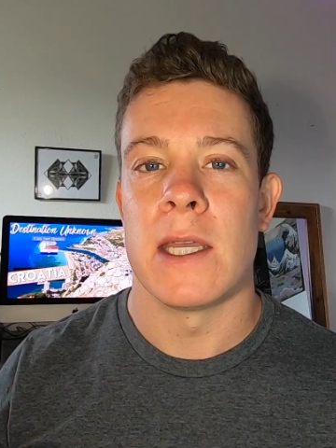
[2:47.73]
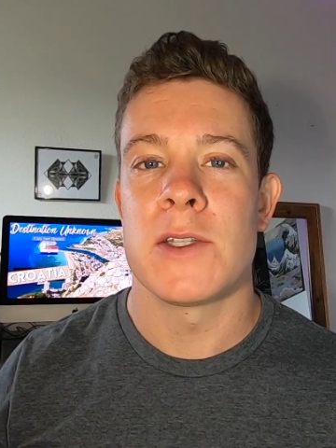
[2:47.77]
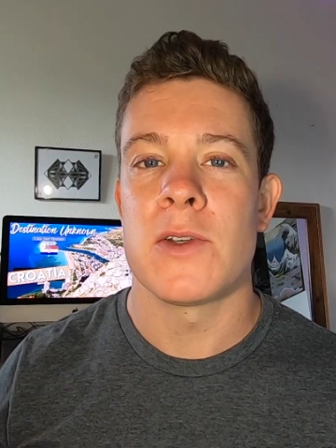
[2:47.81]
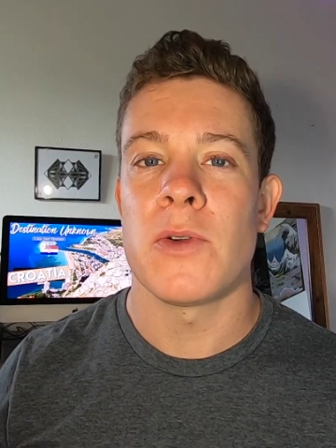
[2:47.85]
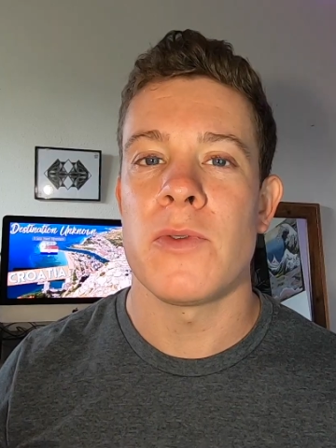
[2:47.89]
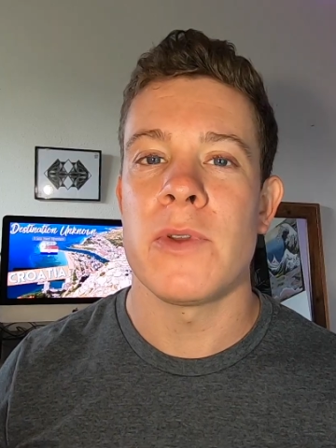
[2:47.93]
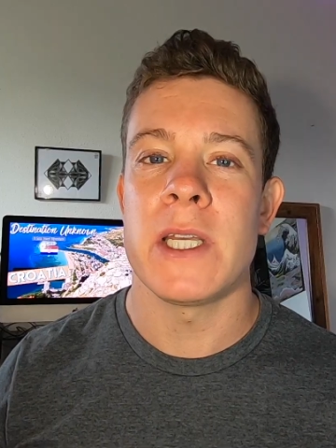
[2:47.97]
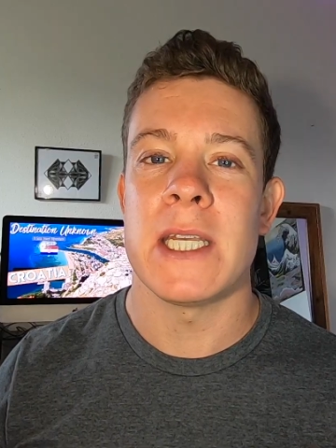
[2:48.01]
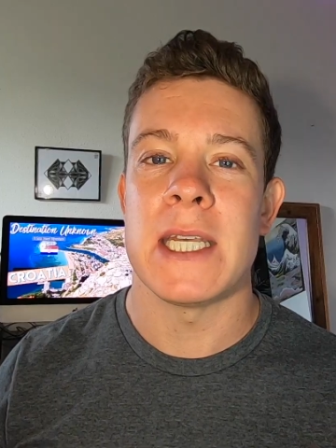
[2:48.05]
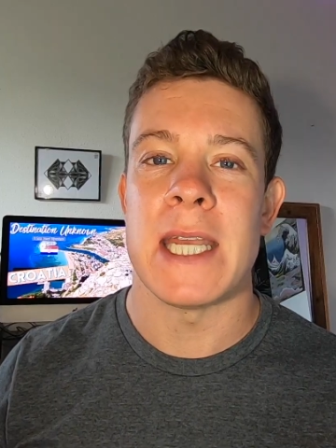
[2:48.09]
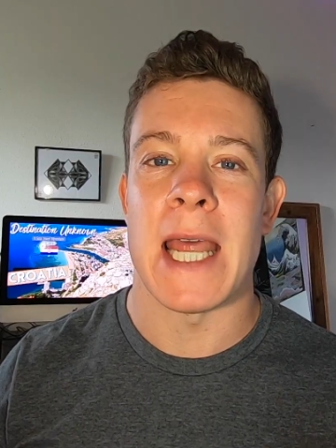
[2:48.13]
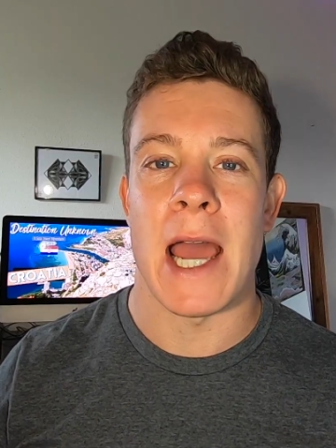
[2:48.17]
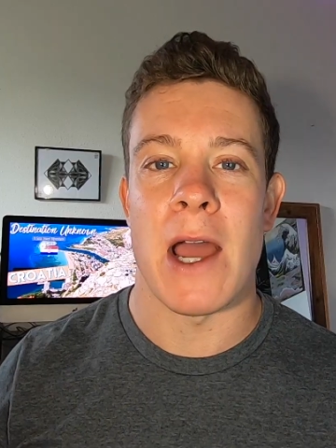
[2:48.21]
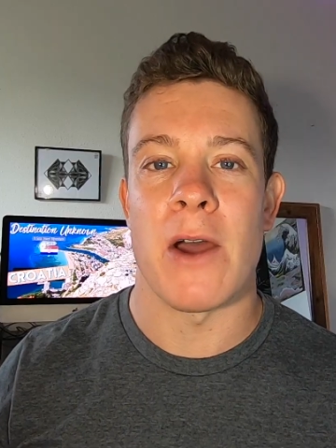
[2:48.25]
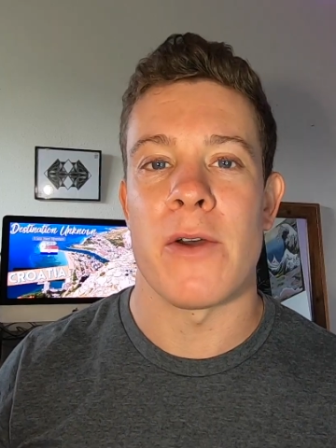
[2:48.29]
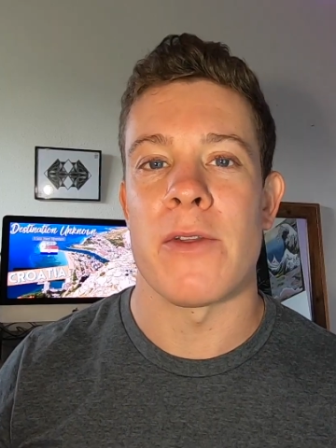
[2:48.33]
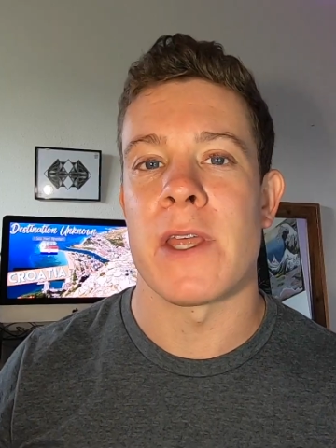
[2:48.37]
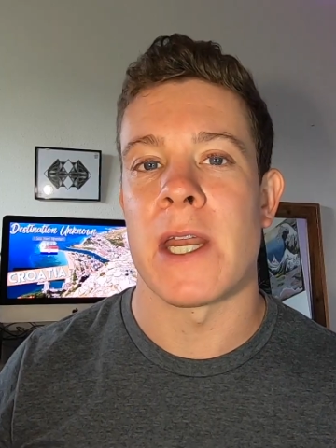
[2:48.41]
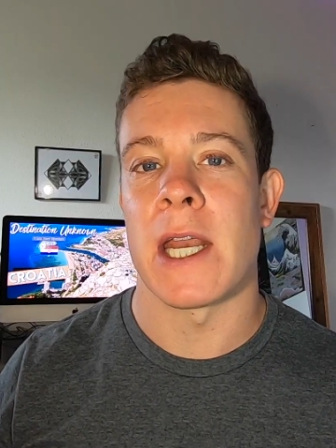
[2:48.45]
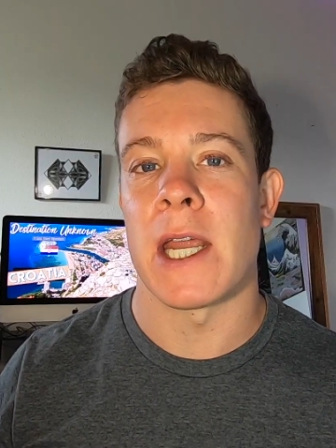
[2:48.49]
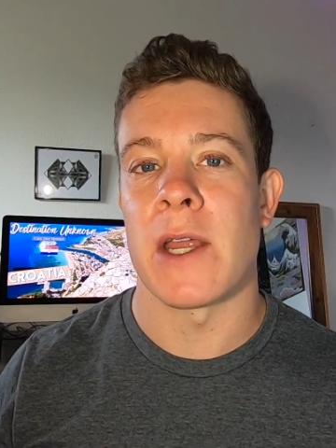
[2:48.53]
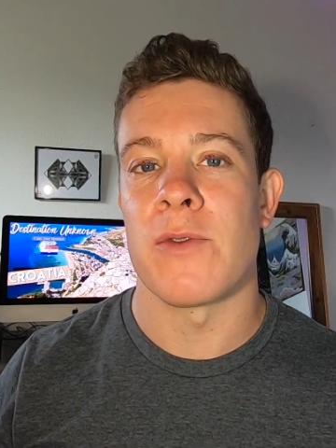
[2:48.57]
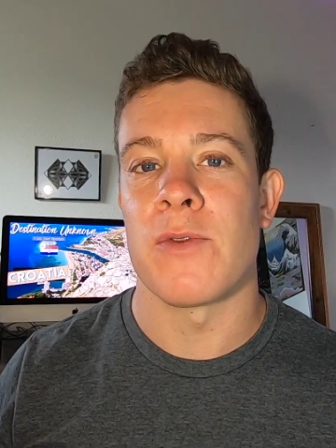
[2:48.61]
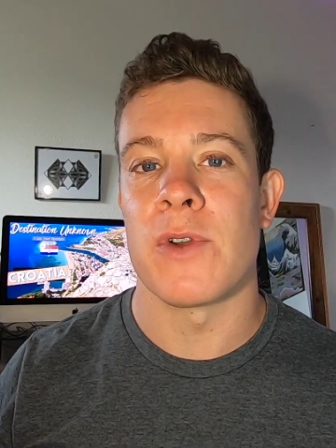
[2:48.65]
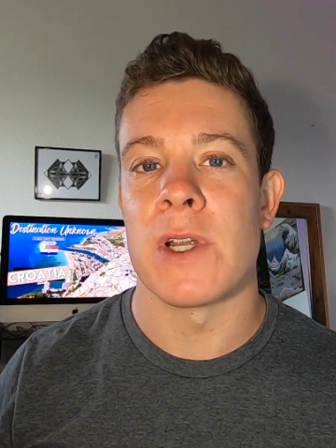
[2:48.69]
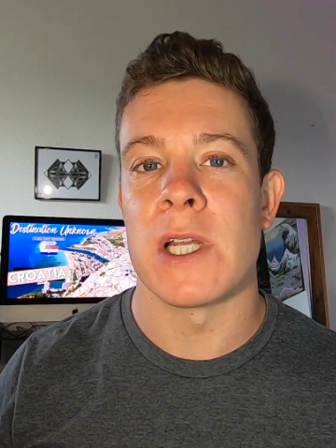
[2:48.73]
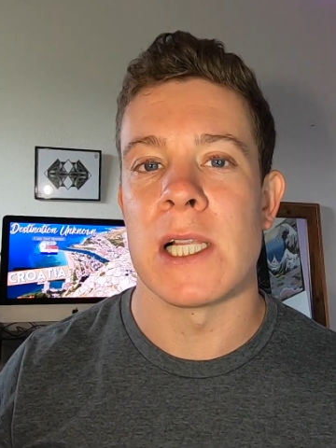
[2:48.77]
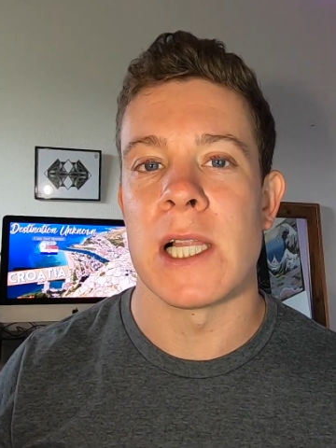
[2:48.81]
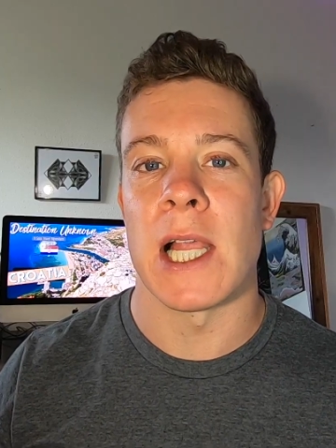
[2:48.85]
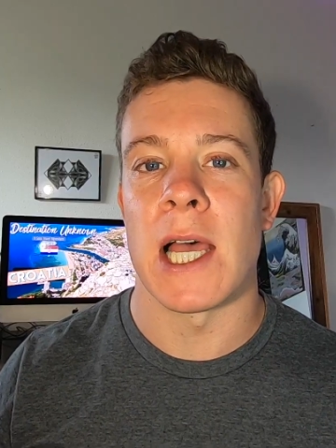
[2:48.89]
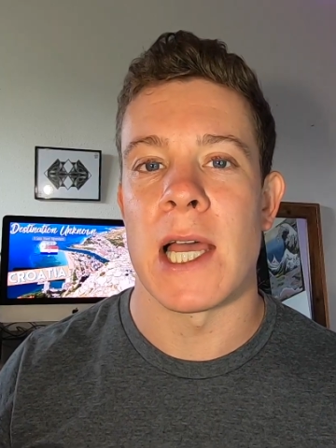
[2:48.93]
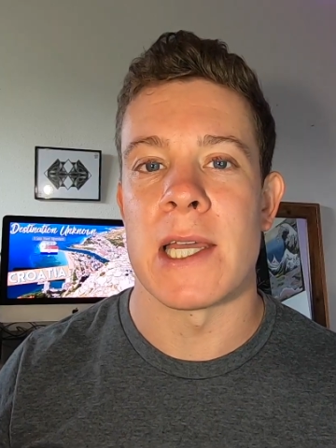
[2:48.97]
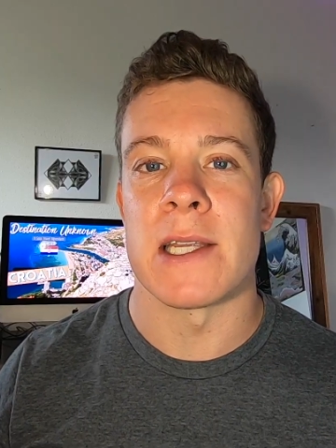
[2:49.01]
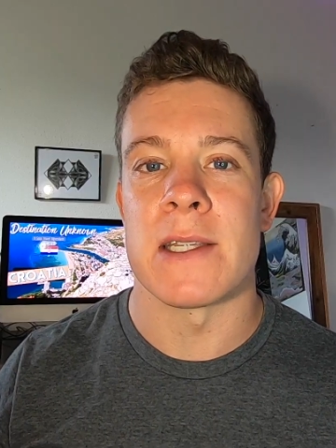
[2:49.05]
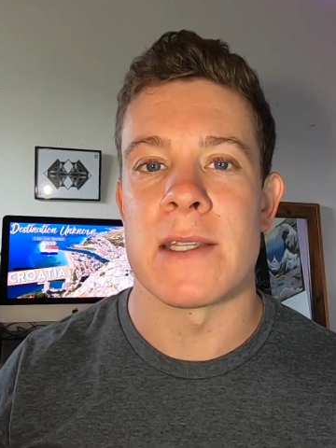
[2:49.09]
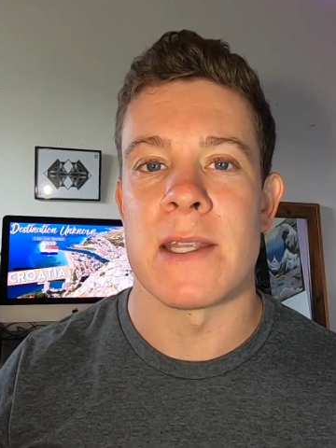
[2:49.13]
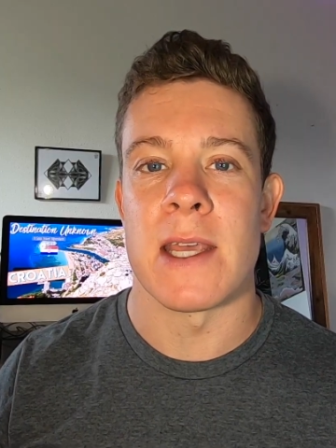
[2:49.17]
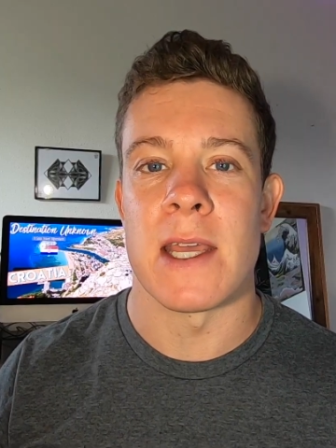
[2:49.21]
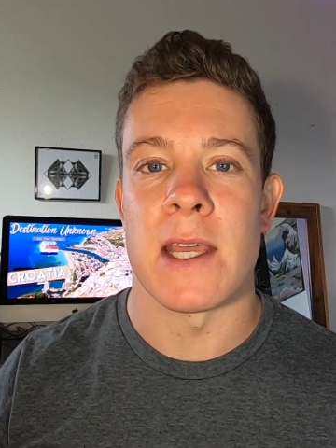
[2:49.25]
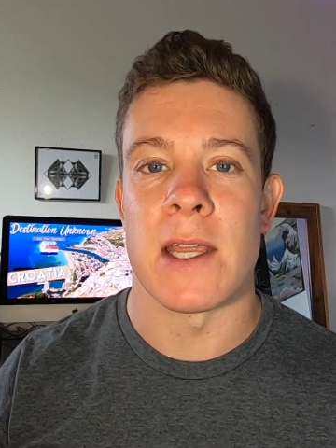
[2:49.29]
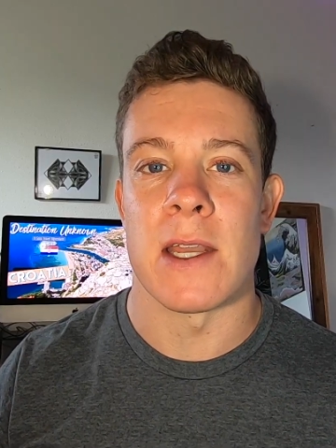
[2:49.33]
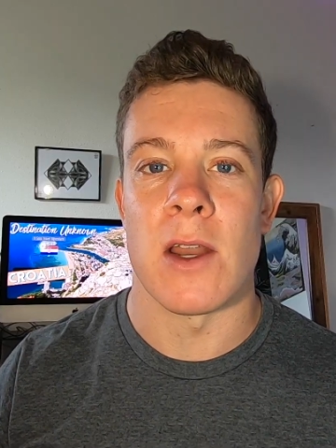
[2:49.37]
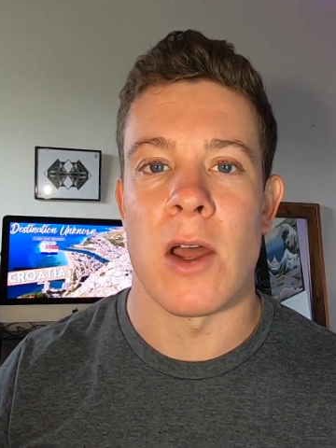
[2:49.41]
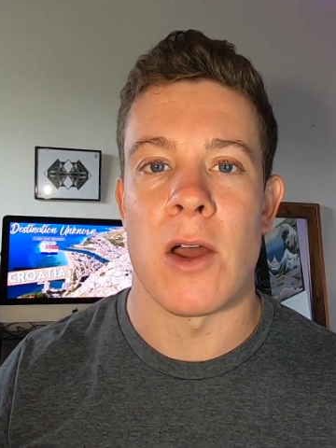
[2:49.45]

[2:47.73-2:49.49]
It's only now that I realize that